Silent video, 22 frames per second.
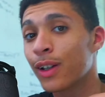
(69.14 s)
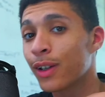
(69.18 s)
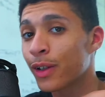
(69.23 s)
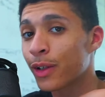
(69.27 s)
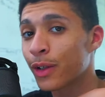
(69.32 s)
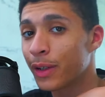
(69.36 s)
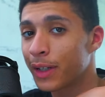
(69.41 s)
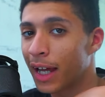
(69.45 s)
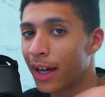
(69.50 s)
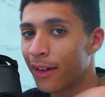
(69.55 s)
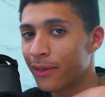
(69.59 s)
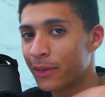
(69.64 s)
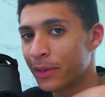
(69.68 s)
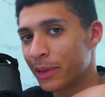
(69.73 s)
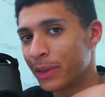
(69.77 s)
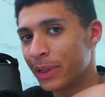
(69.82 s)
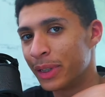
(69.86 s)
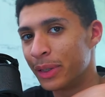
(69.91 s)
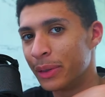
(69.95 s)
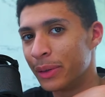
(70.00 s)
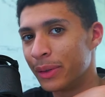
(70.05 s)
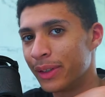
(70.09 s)
Good
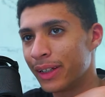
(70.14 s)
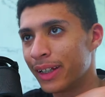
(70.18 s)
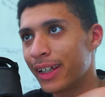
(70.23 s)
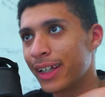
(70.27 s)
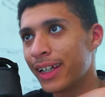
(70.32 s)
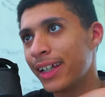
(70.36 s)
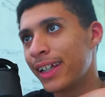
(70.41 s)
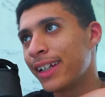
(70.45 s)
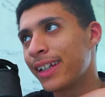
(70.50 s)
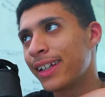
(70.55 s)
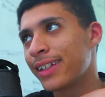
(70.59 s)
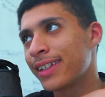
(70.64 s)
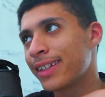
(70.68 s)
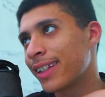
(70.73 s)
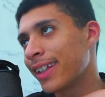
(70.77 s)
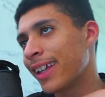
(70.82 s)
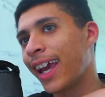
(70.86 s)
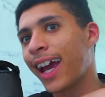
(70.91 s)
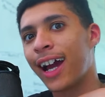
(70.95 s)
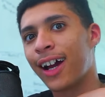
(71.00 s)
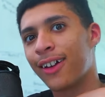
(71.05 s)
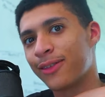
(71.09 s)
afternoon. It is
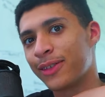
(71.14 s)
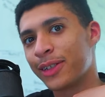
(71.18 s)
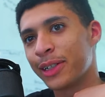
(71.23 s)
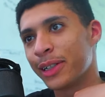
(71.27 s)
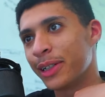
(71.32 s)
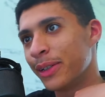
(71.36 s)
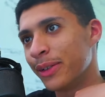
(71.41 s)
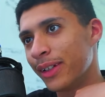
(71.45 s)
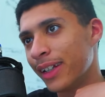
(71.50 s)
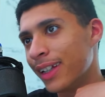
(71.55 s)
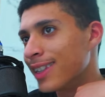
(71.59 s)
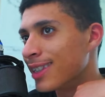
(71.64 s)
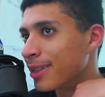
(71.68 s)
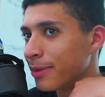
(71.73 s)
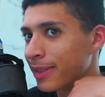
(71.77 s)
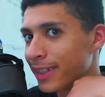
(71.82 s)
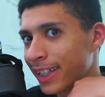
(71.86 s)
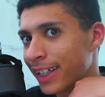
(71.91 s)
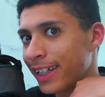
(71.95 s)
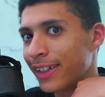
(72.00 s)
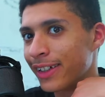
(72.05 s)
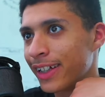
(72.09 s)
the afternoon, hence me
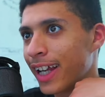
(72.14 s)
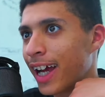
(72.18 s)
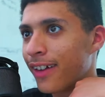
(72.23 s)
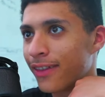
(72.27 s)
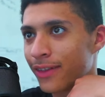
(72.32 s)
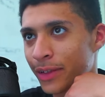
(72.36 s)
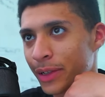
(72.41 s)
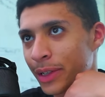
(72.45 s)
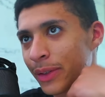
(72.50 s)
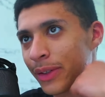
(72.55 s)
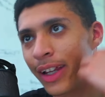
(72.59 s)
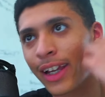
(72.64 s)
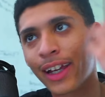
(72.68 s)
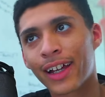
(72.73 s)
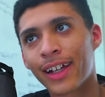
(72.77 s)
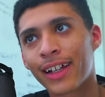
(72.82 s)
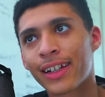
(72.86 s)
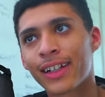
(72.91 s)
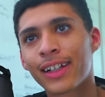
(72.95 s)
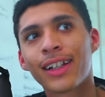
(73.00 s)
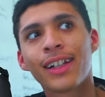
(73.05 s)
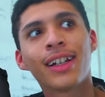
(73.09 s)
saying good afternoon.
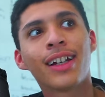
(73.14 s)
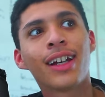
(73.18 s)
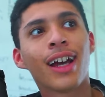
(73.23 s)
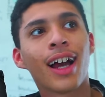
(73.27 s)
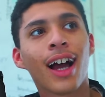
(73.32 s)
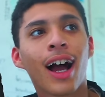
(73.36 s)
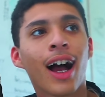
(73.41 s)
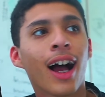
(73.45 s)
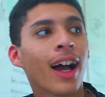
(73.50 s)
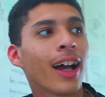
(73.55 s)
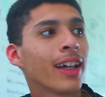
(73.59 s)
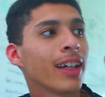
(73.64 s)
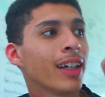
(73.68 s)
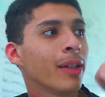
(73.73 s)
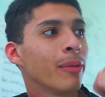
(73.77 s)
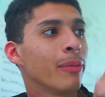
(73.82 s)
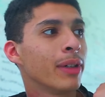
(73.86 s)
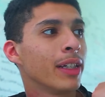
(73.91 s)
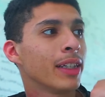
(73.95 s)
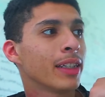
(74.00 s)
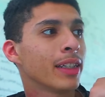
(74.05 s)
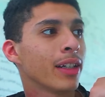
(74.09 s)
And I am
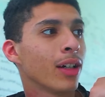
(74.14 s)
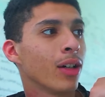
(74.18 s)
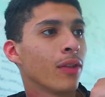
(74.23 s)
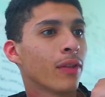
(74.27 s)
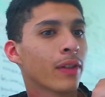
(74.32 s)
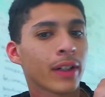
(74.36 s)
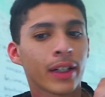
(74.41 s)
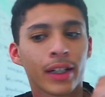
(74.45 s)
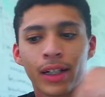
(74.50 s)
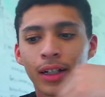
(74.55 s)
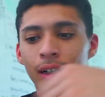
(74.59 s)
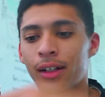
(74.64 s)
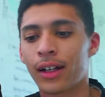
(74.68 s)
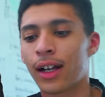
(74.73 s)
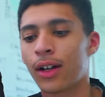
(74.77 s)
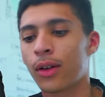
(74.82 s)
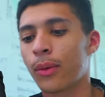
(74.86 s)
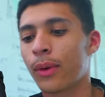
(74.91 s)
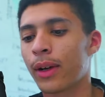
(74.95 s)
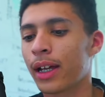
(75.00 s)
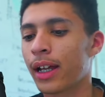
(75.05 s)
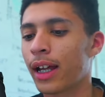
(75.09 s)
busy over here. Oh,
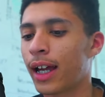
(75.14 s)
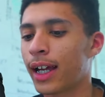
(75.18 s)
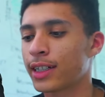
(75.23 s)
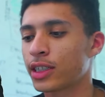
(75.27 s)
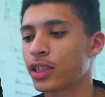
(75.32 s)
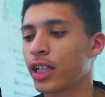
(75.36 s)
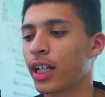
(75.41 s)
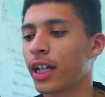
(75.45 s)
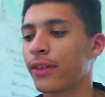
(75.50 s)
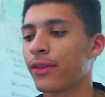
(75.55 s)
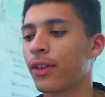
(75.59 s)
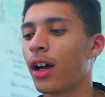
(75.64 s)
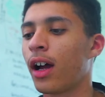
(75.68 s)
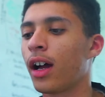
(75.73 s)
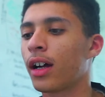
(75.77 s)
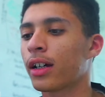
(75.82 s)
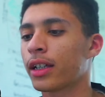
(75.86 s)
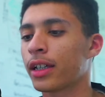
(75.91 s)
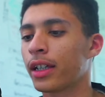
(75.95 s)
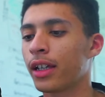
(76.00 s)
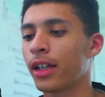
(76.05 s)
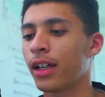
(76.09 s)
wait, actually, I have a
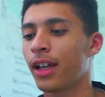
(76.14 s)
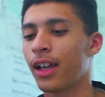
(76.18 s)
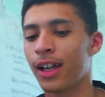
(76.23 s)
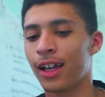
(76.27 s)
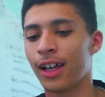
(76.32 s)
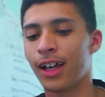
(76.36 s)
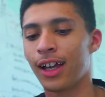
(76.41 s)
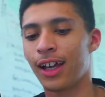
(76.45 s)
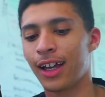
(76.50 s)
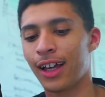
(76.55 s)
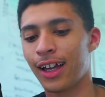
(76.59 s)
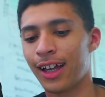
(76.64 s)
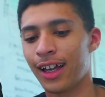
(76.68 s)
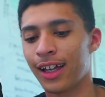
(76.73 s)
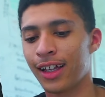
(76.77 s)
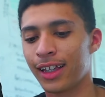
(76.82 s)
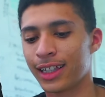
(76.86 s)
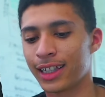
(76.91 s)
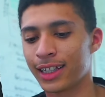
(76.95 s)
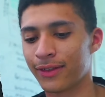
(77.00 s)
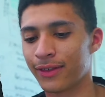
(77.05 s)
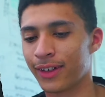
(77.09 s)
hotkey.
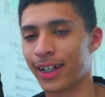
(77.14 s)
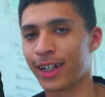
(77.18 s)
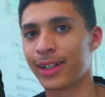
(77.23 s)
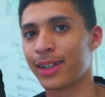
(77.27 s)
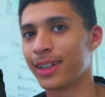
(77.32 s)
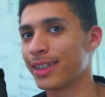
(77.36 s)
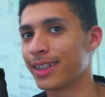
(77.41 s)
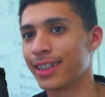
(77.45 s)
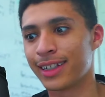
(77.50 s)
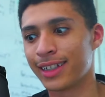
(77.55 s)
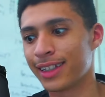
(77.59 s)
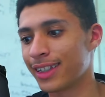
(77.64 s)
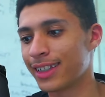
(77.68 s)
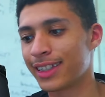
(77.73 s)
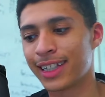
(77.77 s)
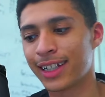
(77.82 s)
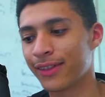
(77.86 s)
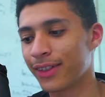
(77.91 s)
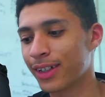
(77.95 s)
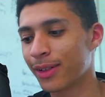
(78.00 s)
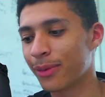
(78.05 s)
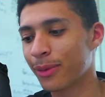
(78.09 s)
Let's see
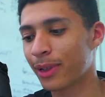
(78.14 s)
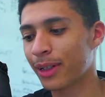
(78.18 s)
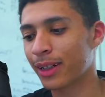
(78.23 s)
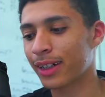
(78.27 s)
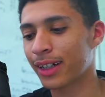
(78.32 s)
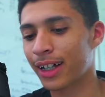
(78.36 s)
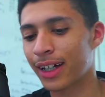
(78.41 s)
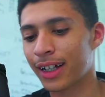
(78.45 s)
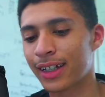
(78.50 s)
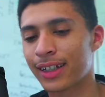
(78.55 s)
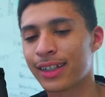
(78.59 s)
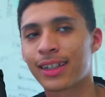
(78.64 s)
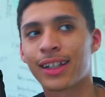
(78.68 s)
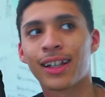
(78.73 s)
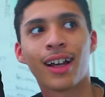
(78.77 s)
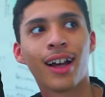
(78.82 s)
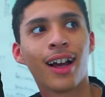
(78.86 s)
if it'll work, guys.